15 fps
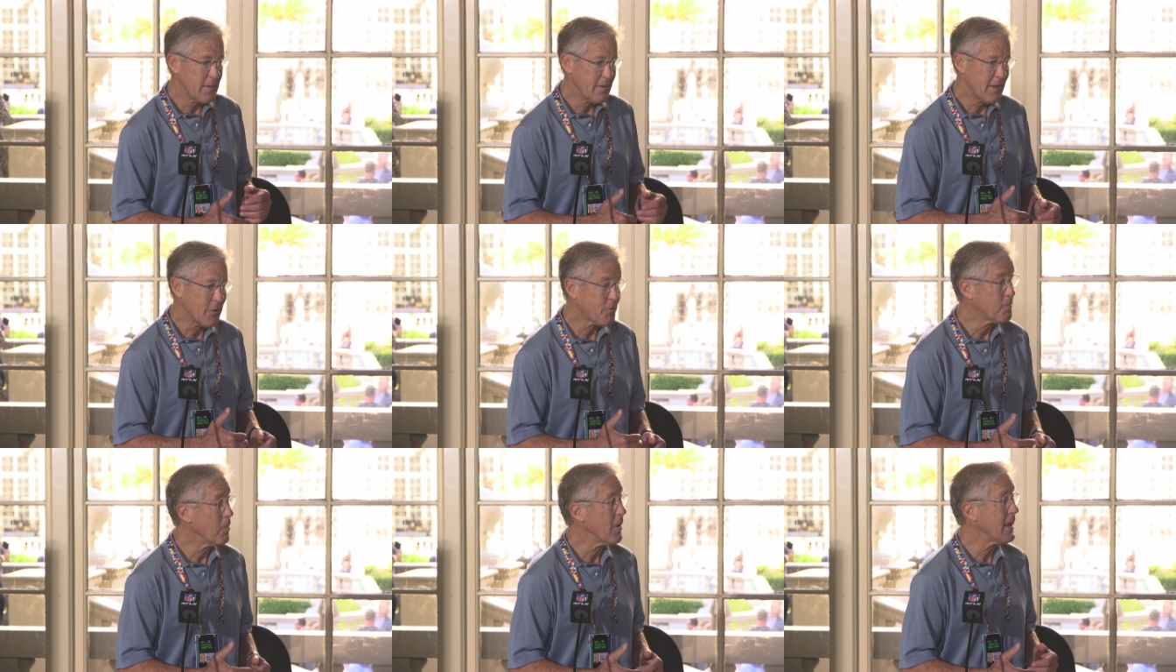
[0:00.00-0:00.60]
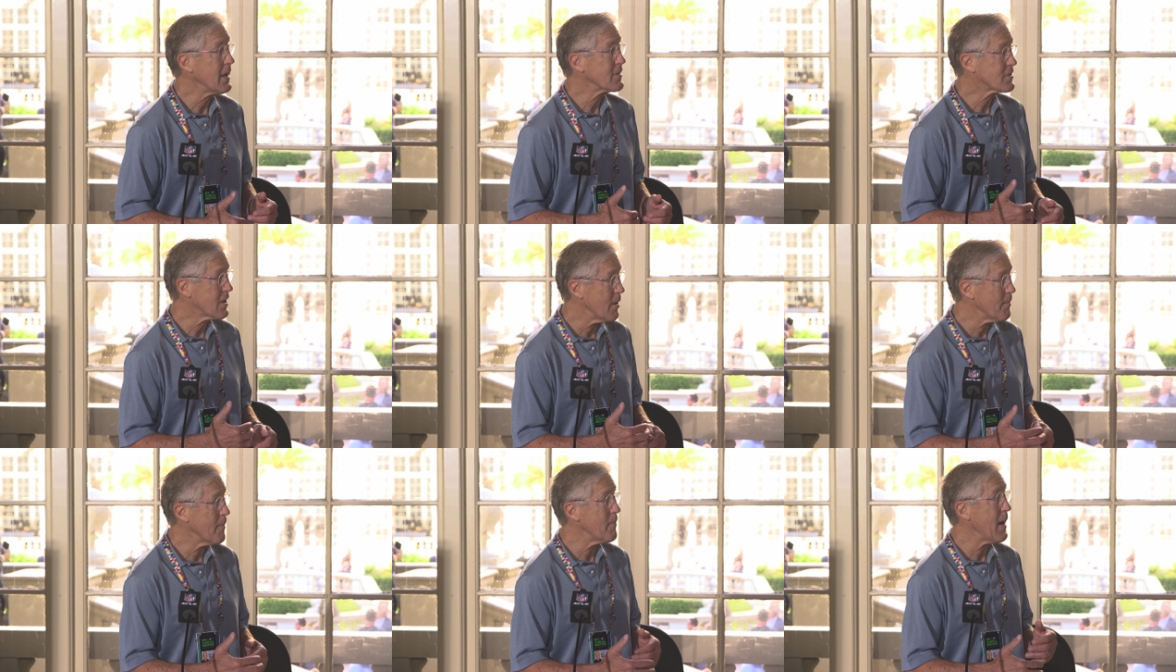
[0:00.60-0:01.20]
his play has
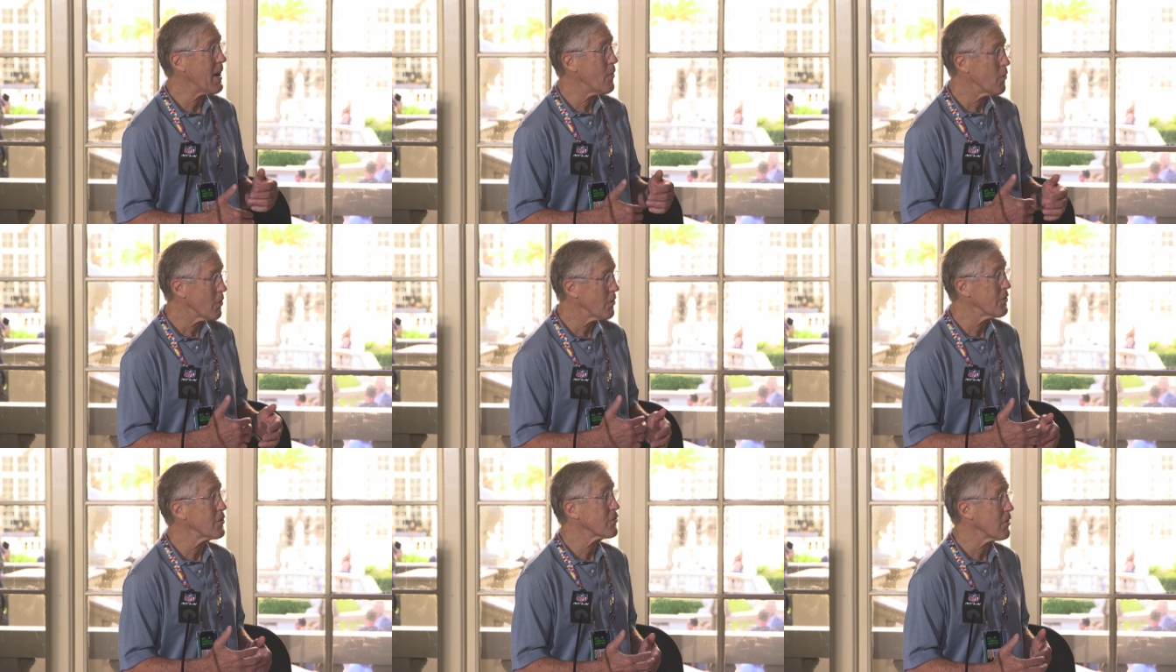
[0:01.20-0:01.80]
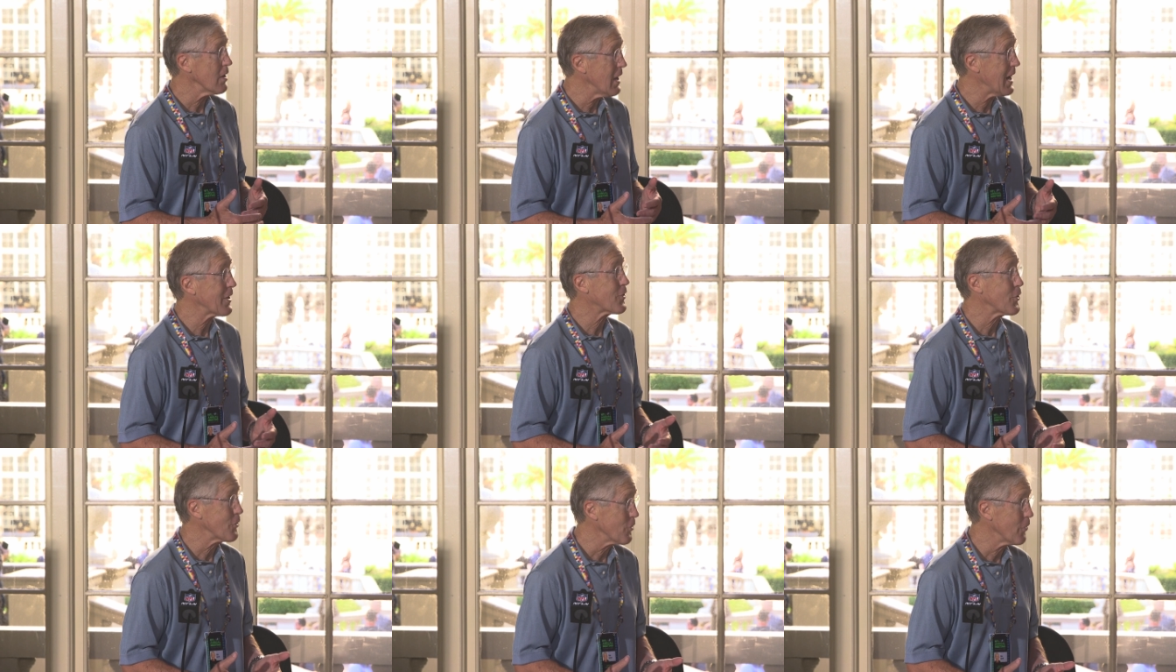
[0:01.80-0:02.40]
come about where there's a lot
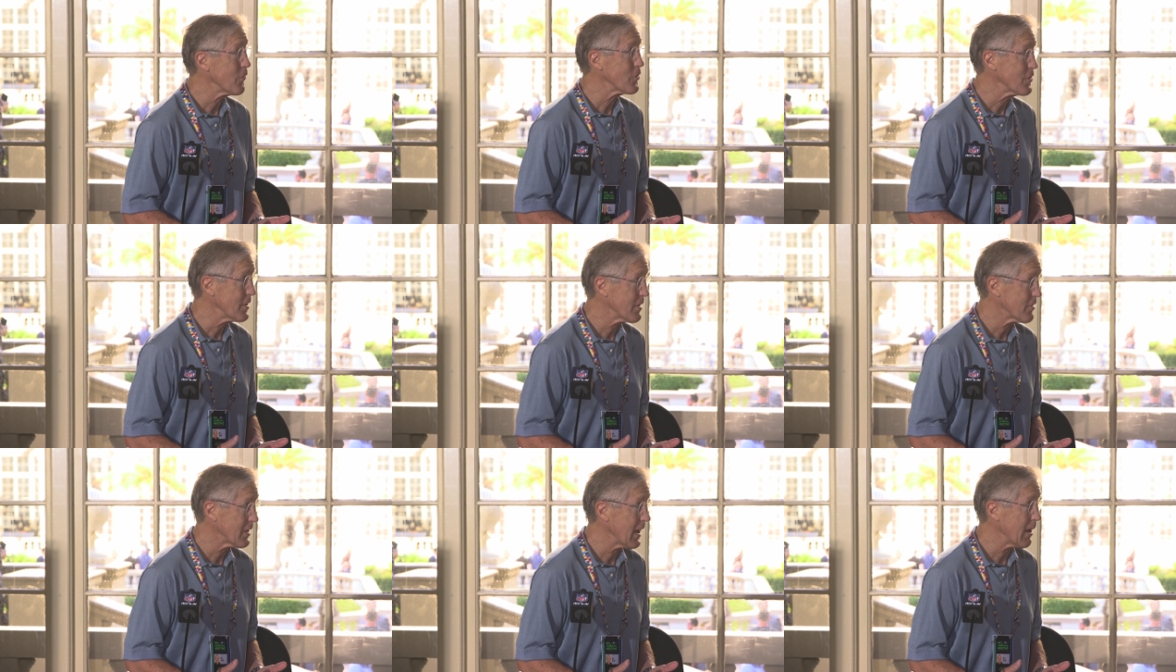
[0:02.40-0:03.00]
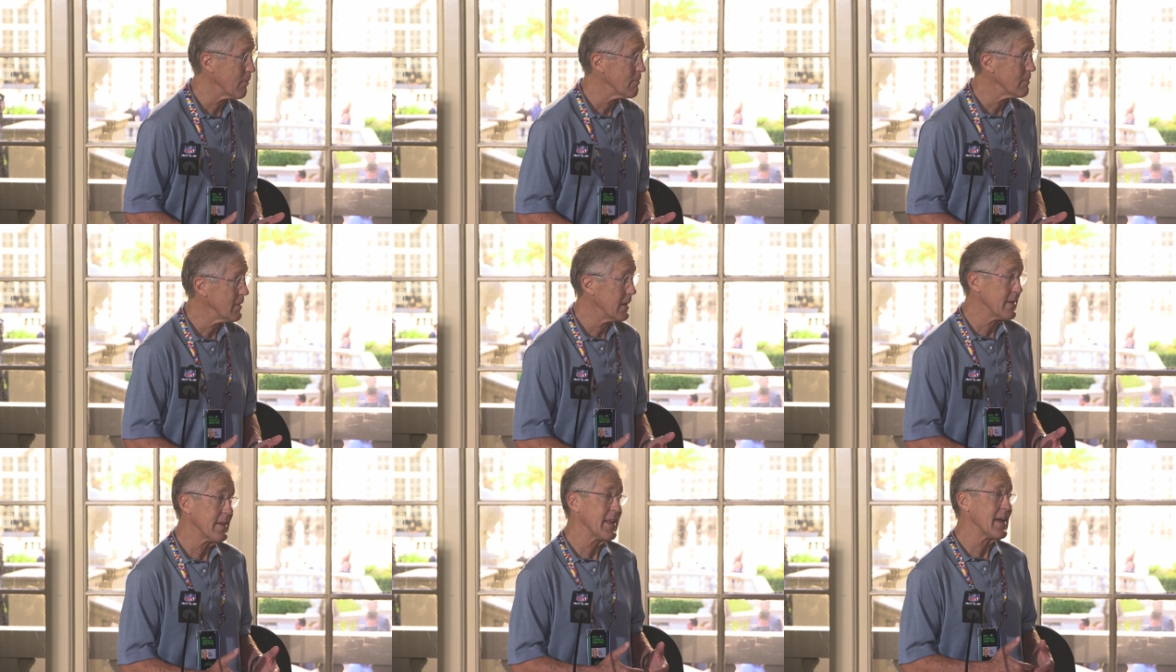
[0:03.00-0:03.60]
of turnovers in this game.
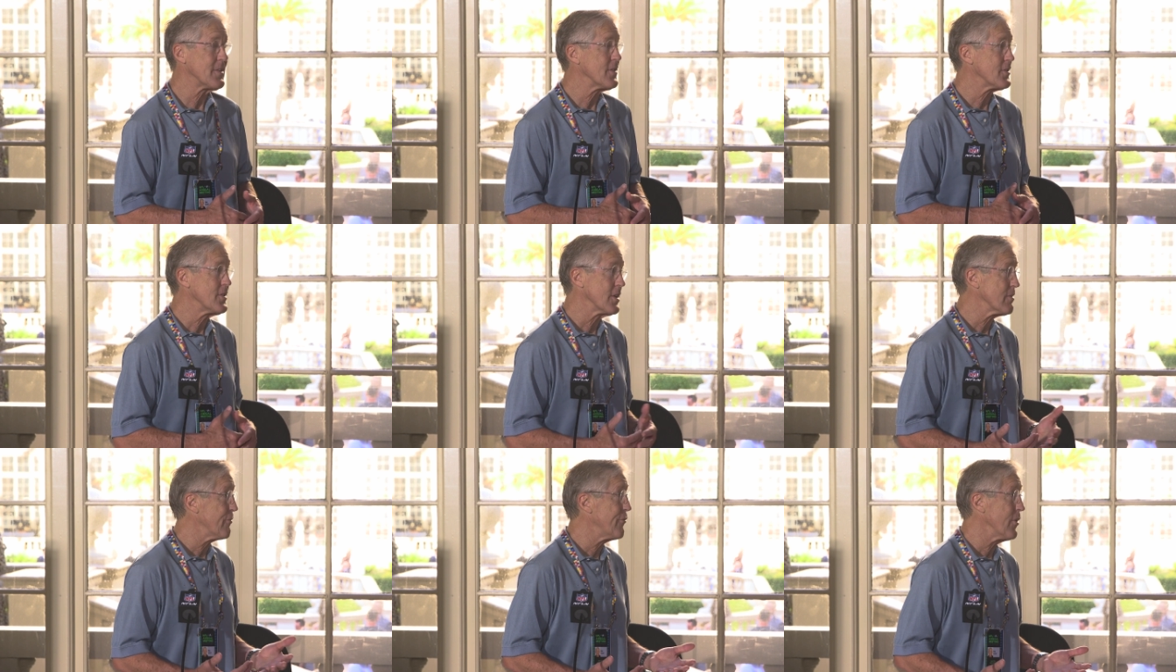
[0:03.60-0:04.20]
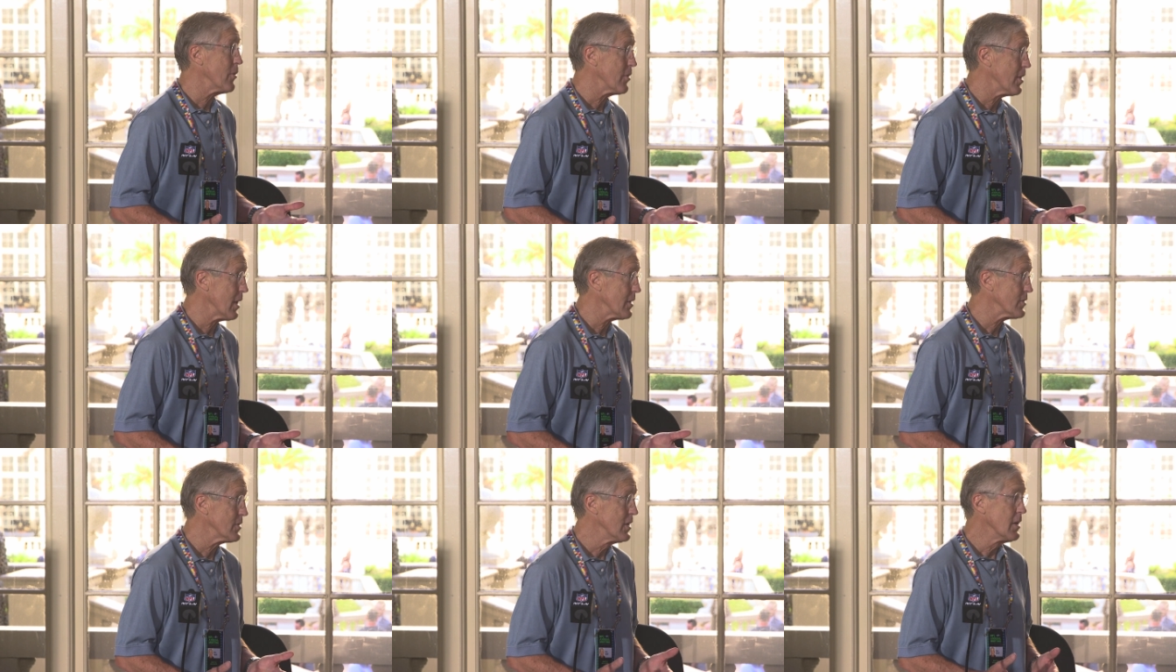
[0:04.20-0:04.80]
And that just doesn't fit with
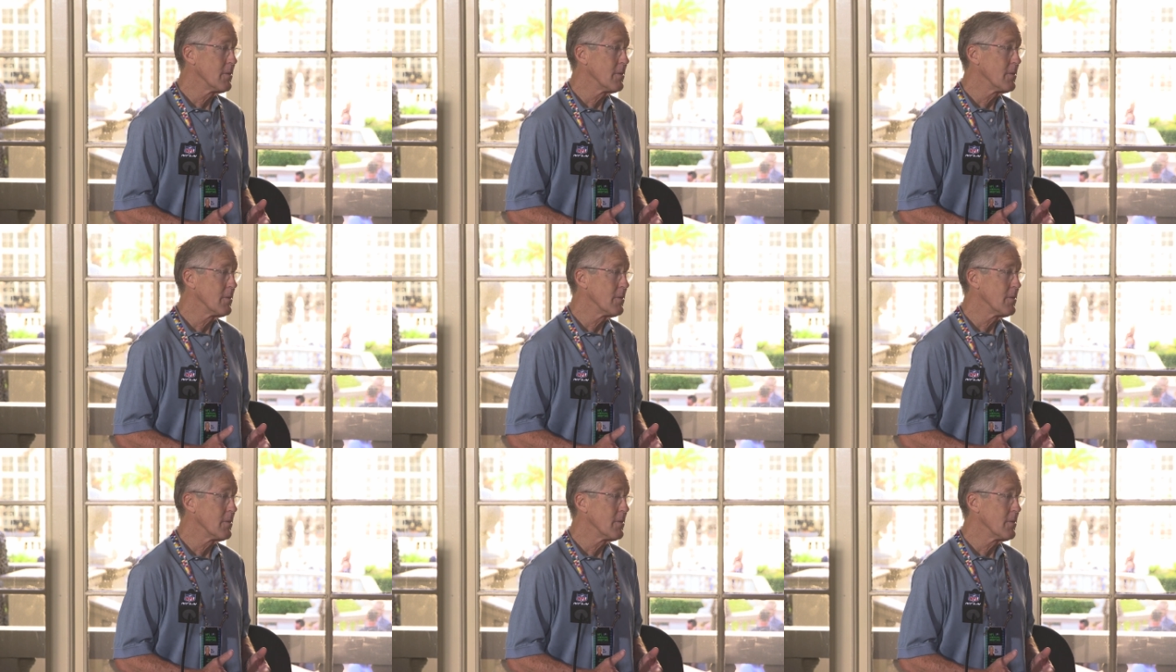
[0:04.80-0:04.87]
us.